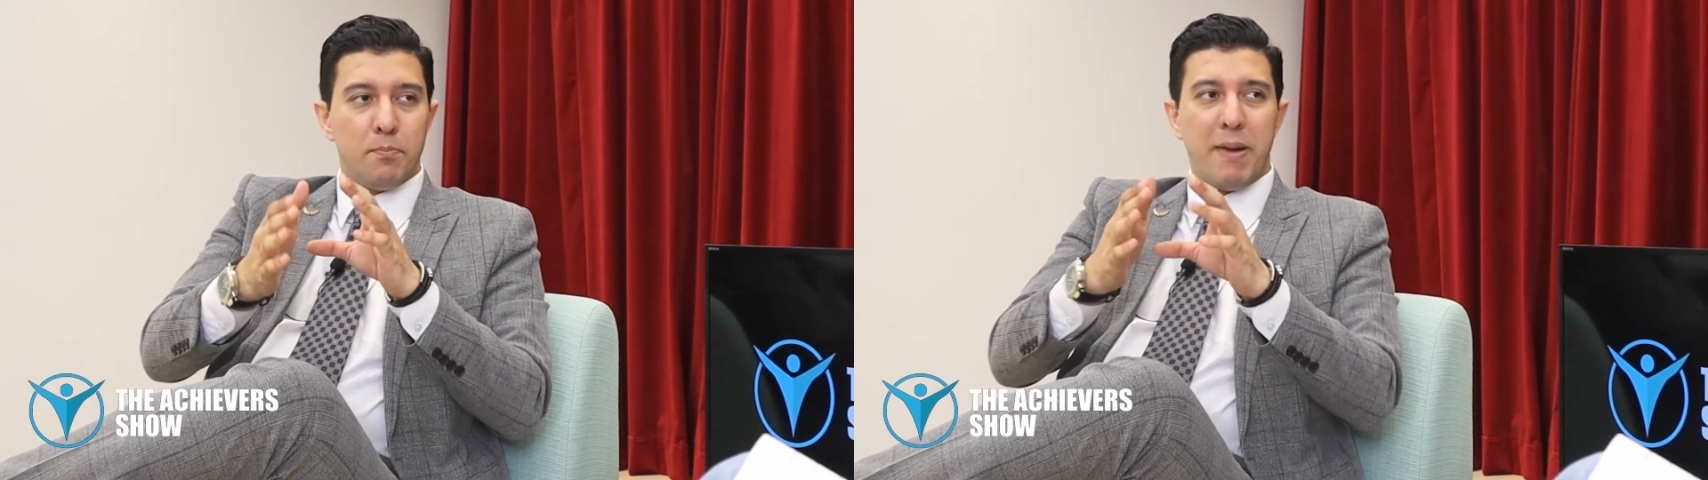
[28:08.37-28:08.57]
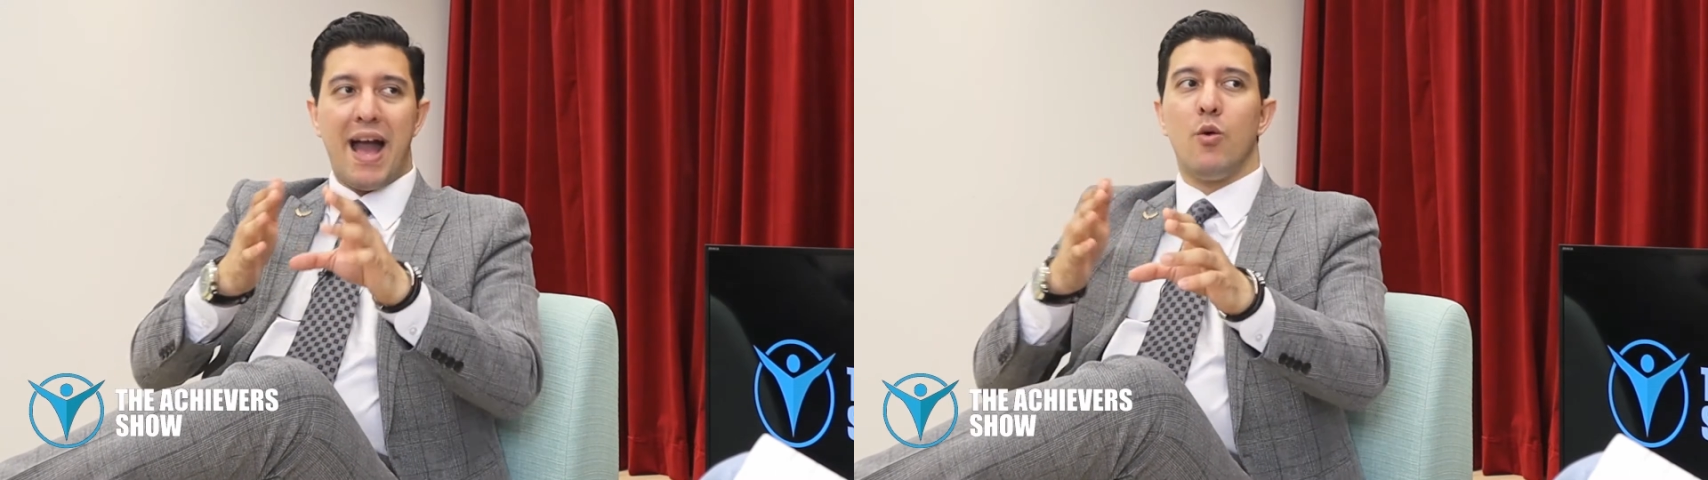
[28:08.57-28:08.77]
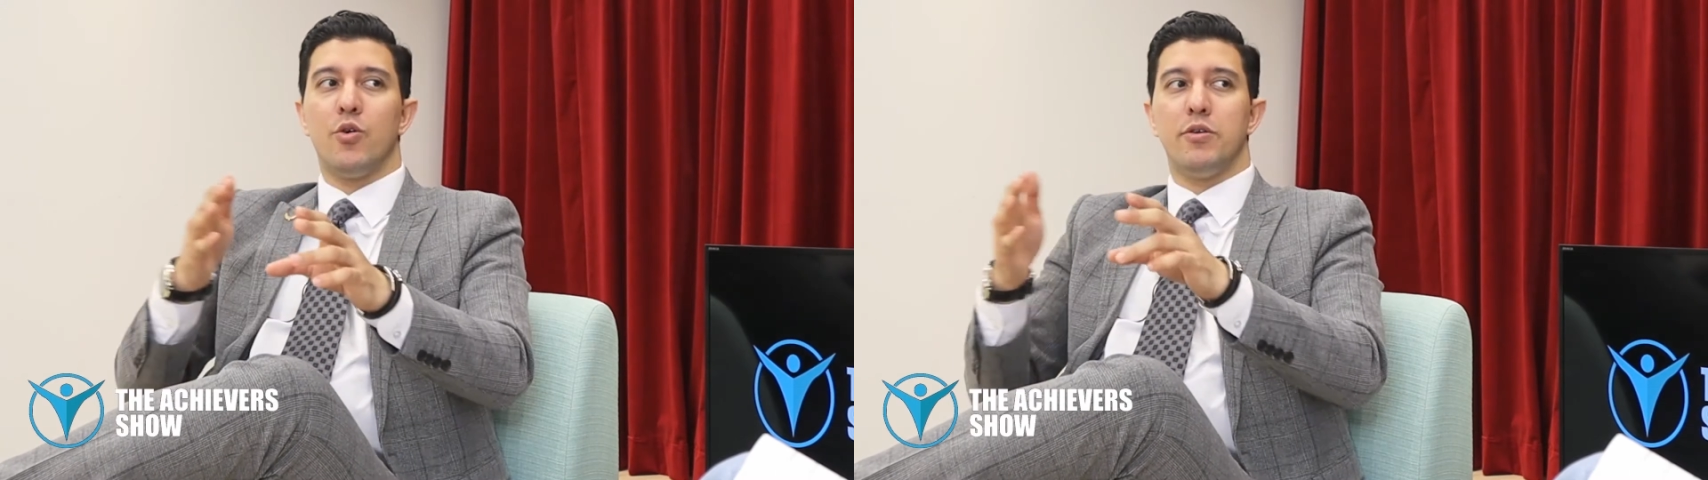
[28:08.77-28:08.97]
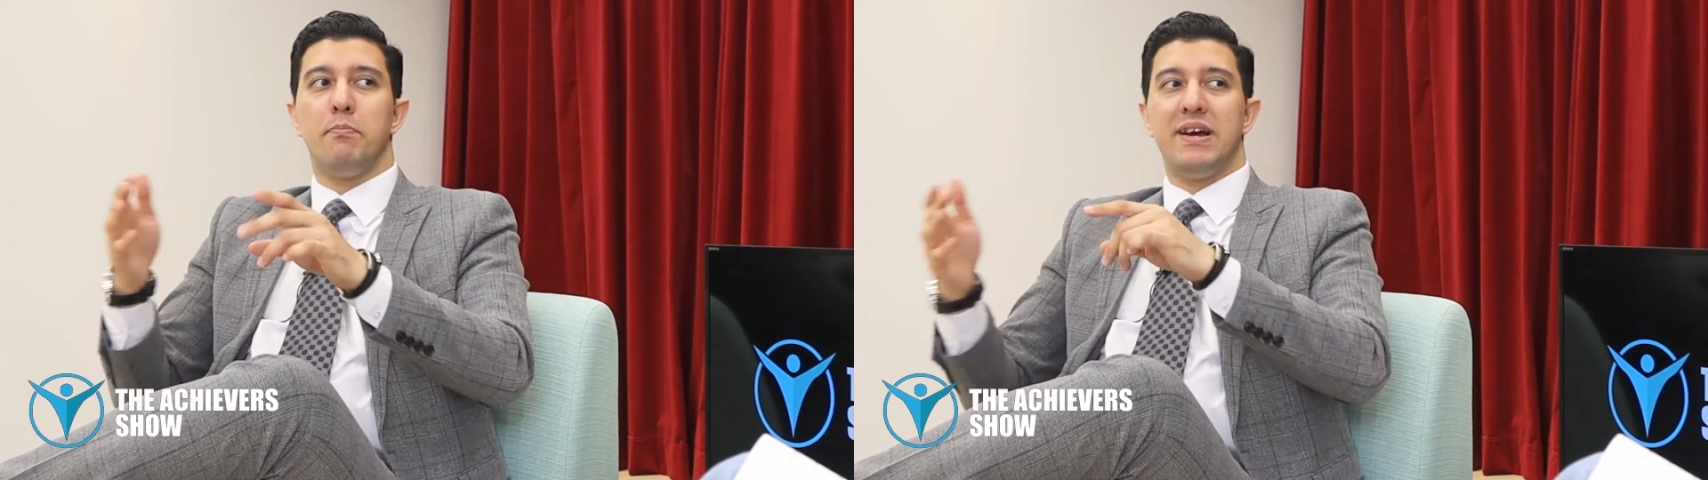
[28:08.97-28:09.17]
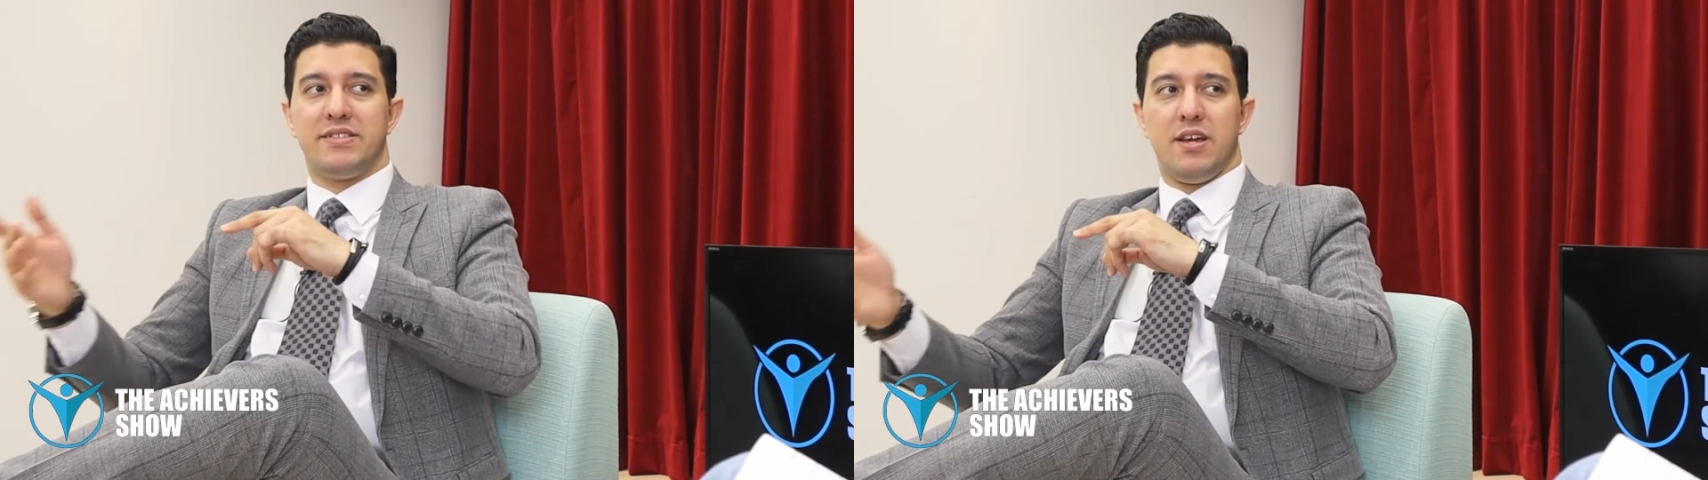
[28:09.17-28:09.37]
powered
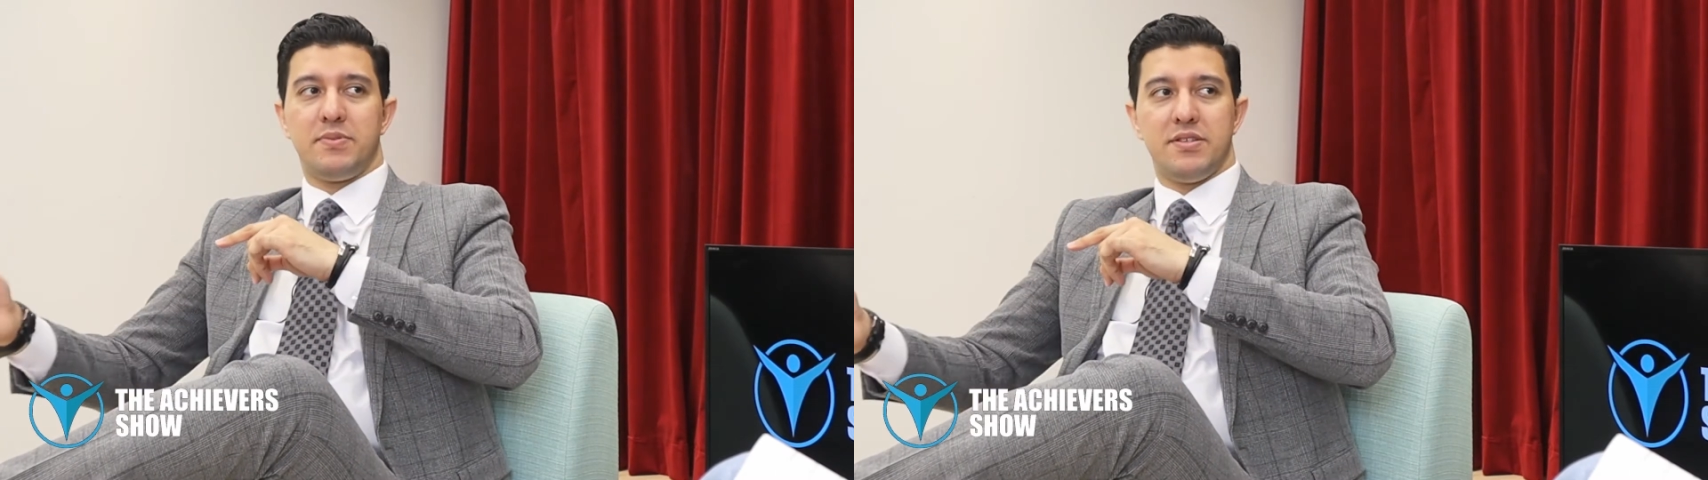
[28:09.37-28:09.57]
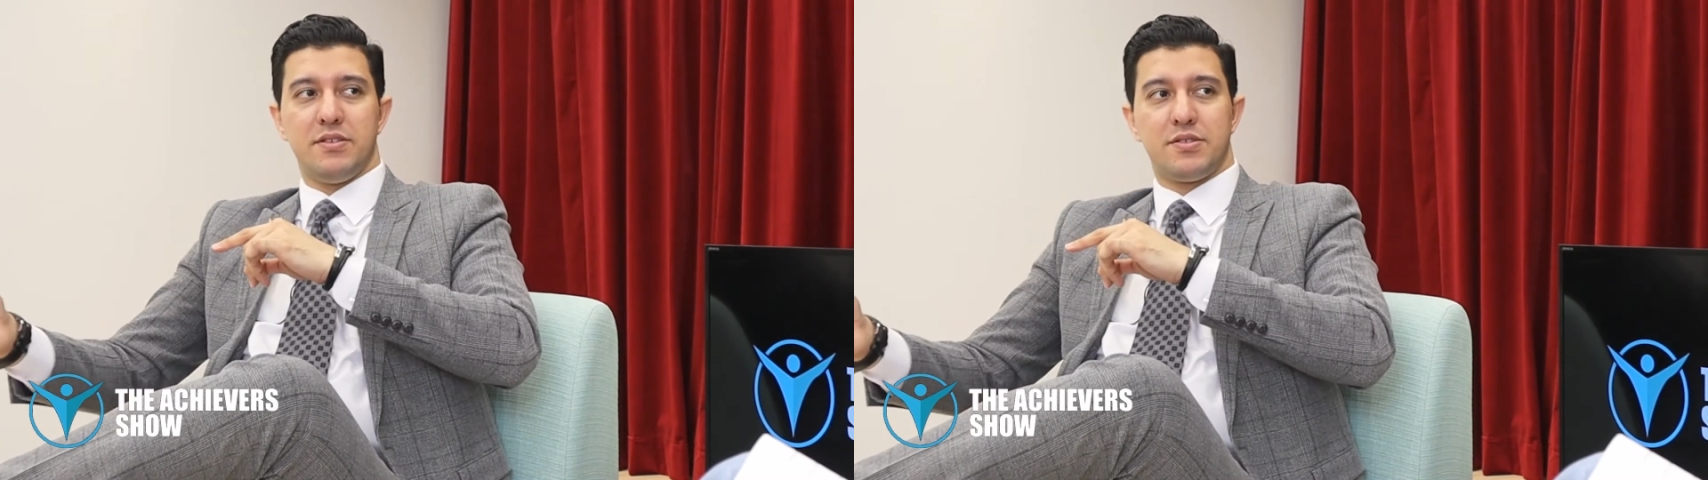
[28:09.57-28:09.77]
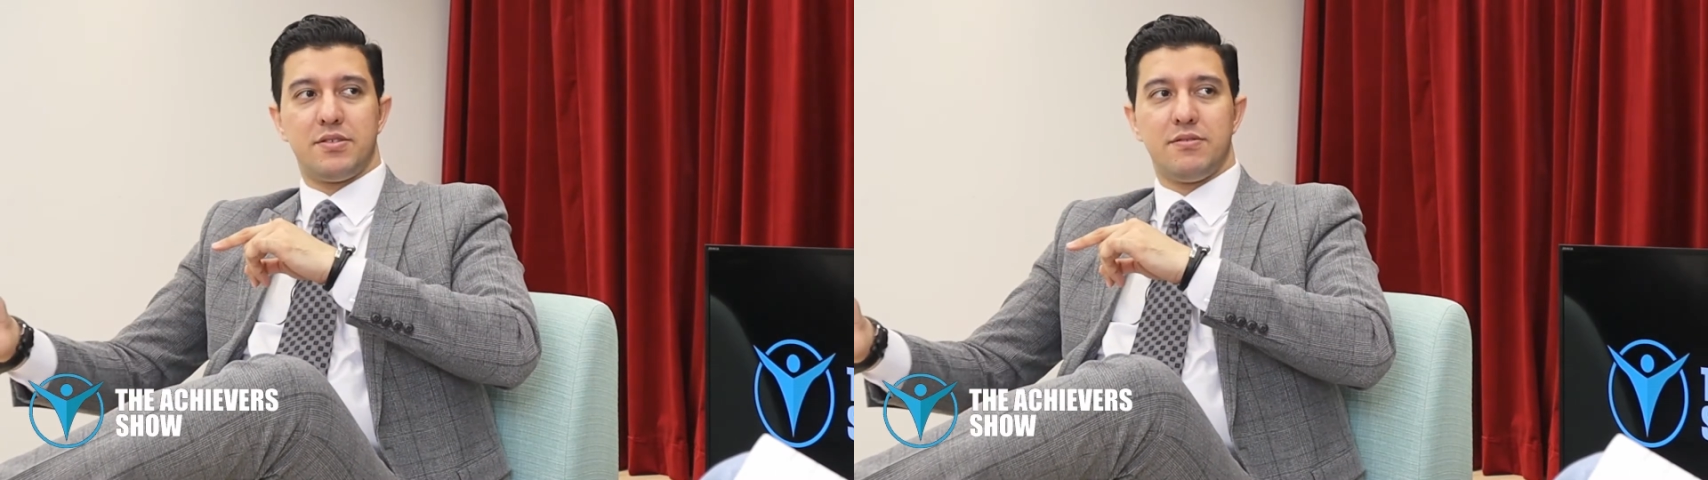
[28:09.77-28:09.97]
by substance.